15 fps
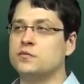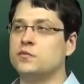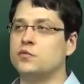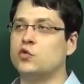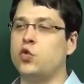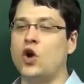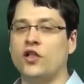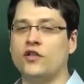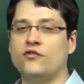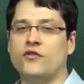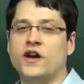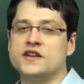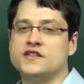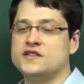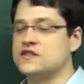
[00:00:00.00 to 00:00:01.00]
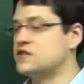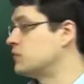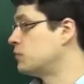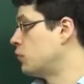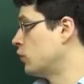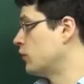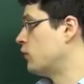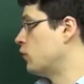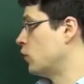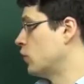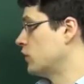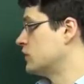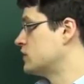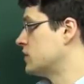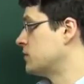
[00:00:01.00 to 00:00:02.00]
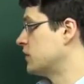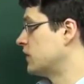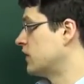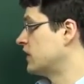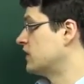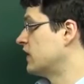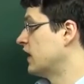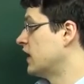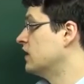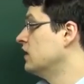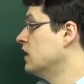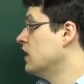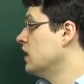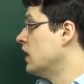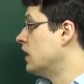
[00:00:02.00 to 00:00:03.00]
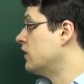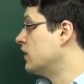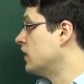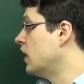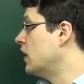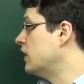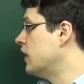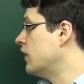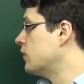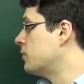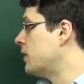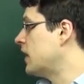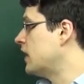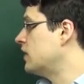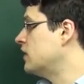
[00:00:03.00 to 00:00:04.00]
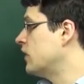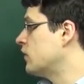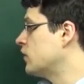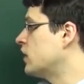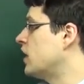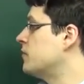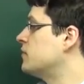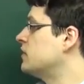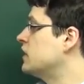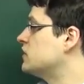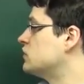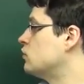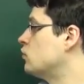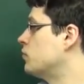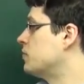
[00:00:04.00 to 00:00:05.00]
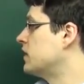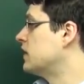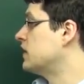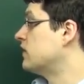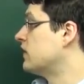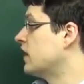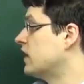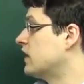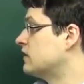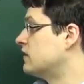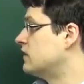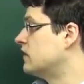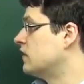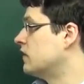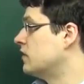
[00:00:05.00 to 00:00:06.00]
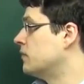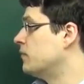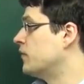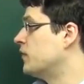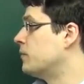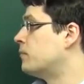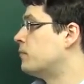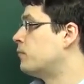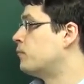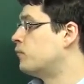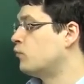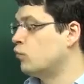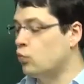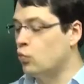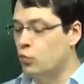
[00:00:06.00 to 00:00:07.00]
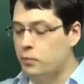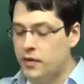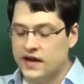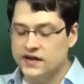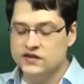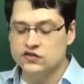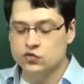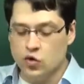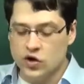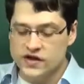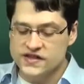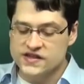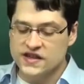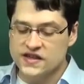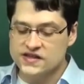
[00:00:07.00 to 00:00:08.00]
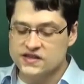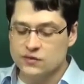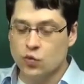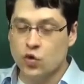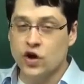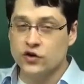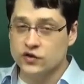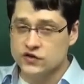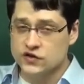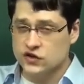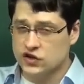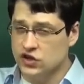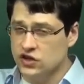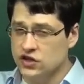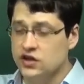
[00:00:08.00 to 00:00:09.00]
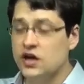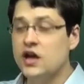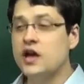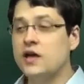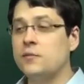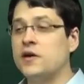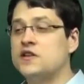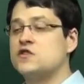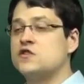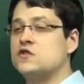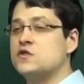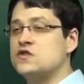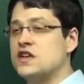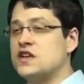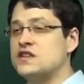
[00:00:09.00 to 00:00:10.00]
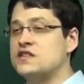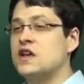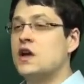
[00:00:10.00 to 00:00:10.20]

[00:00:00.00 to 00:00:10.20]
qualifies its support for, or something like that. Another combination will be that the passage 1 says that water is good, and passage 2 says